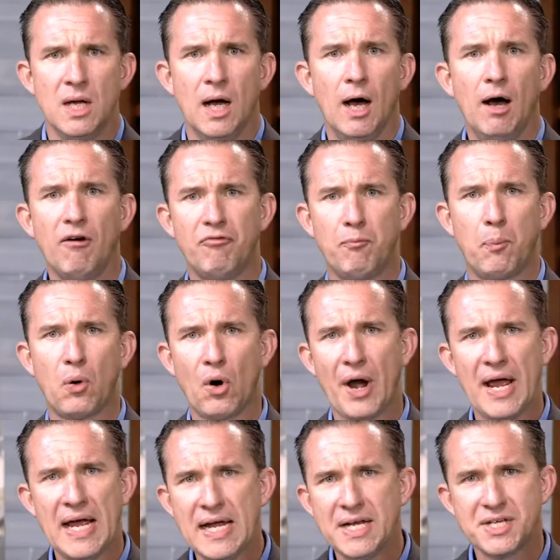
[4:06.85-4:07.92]
of
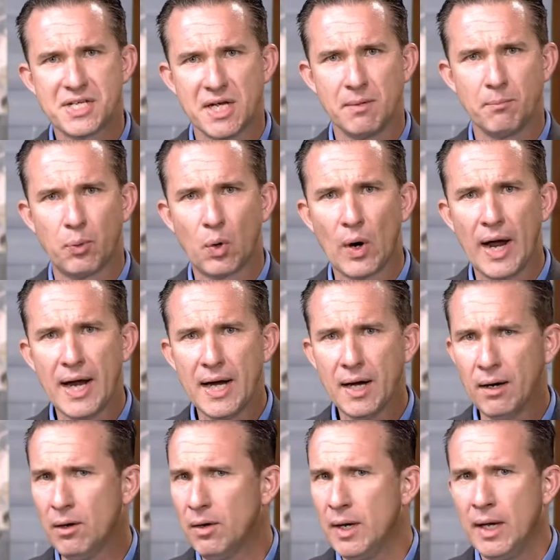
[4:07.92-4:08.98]
praise and
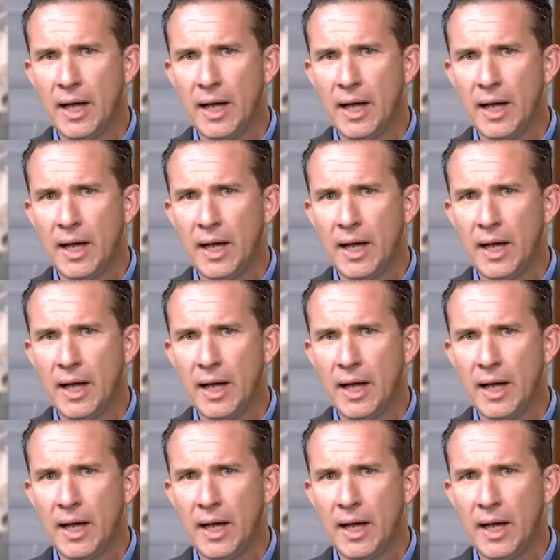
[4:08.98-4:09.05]
prayer